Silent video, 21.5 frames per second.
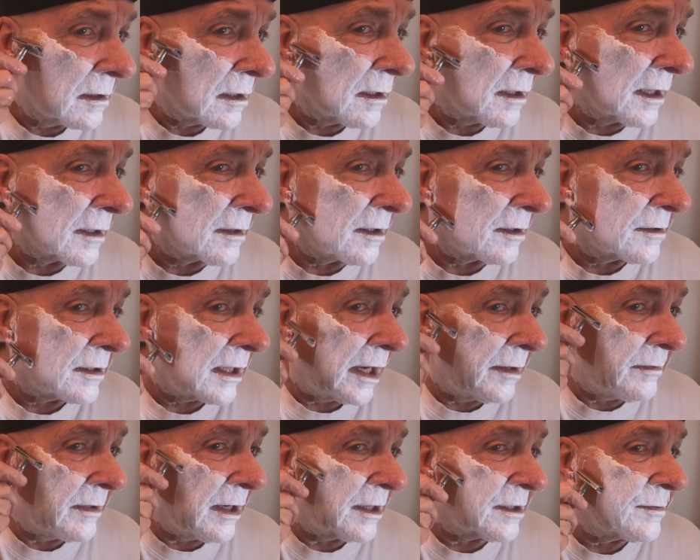the length of
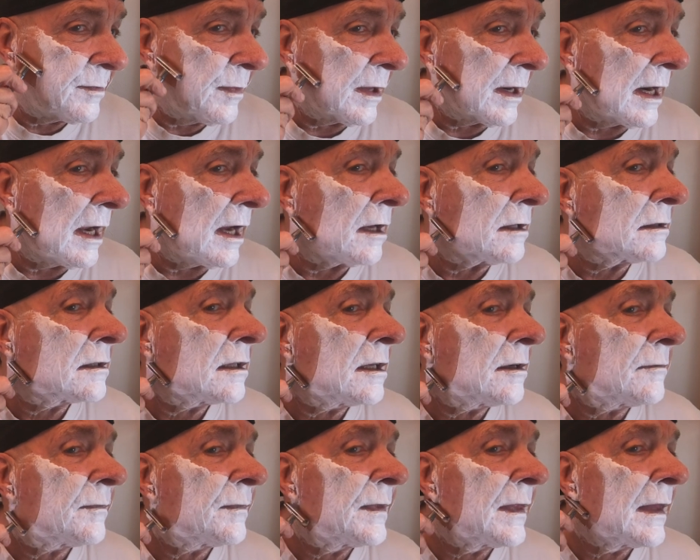time that it's been out
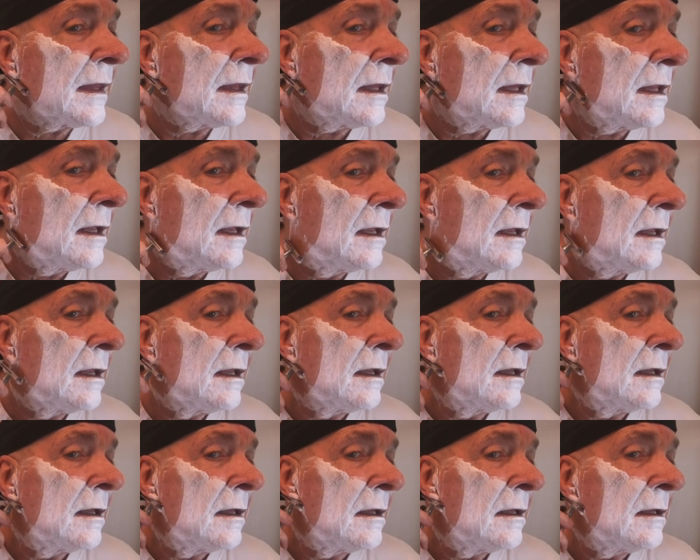that
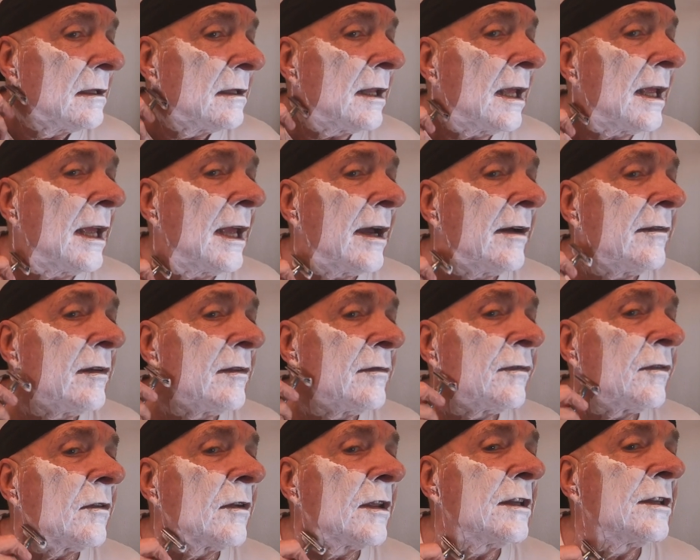they haven't
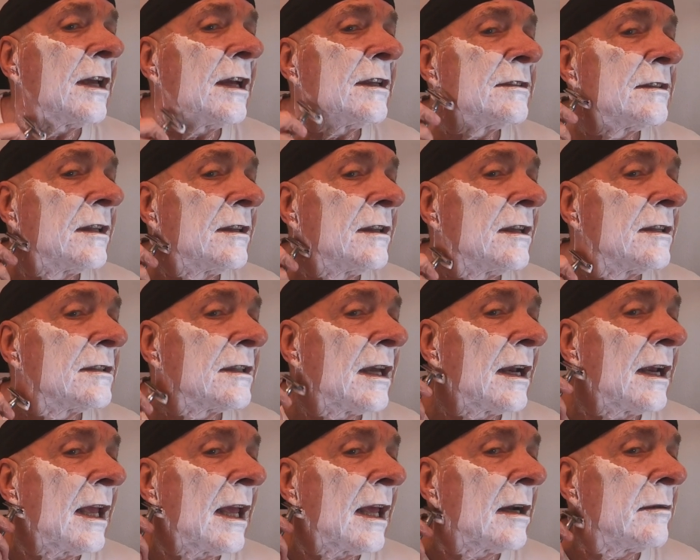fully tested this
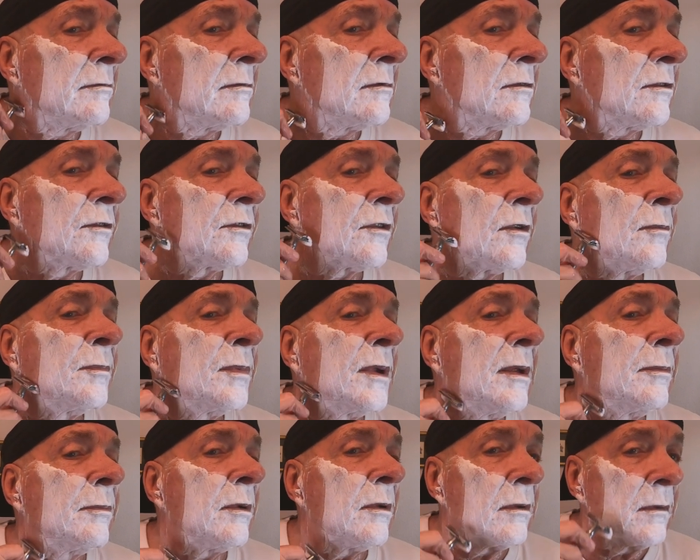on animals or
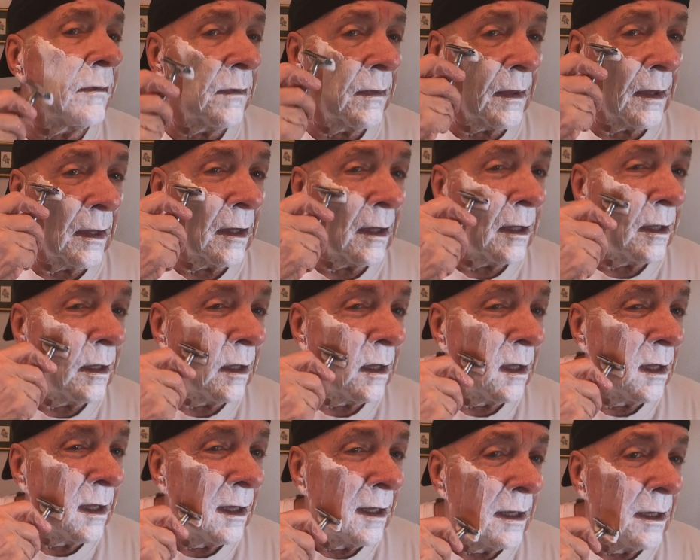people
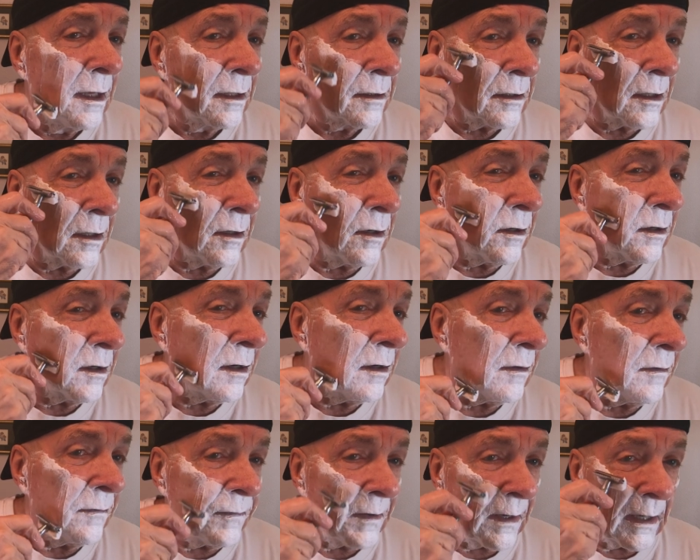to
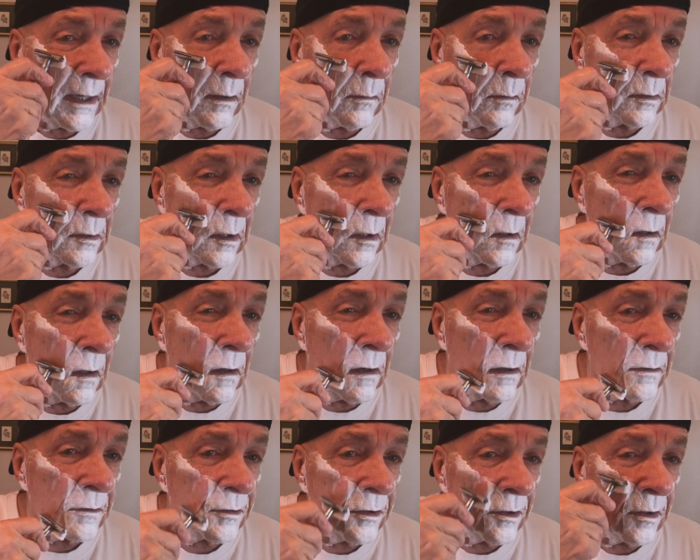learn, find out what the
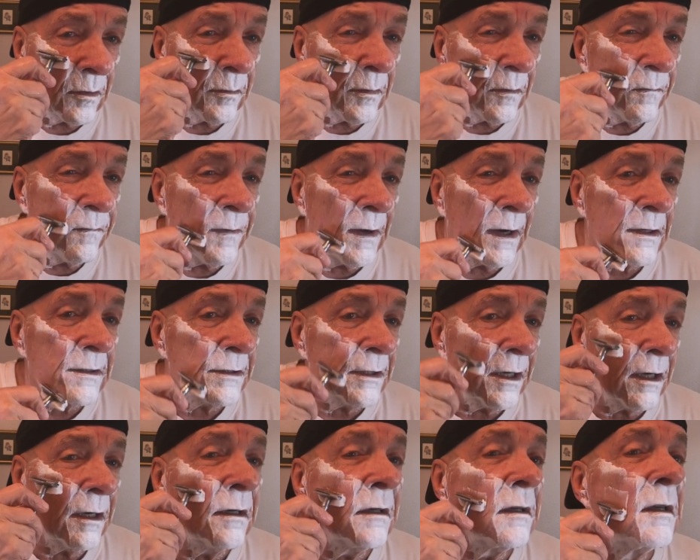long-term effects
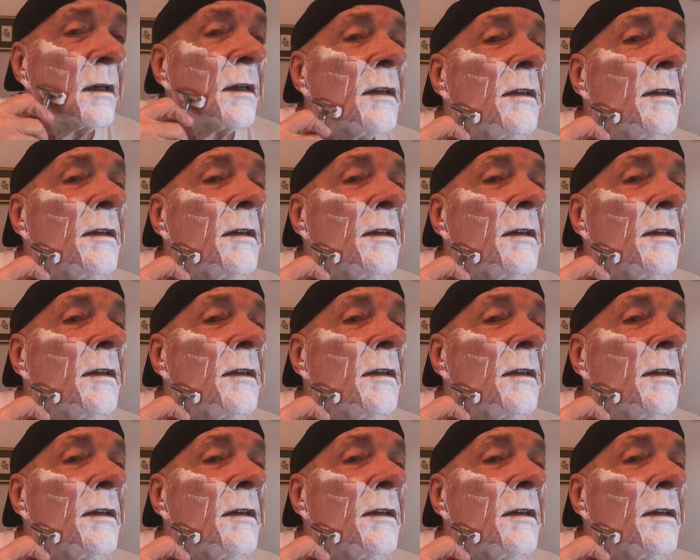are.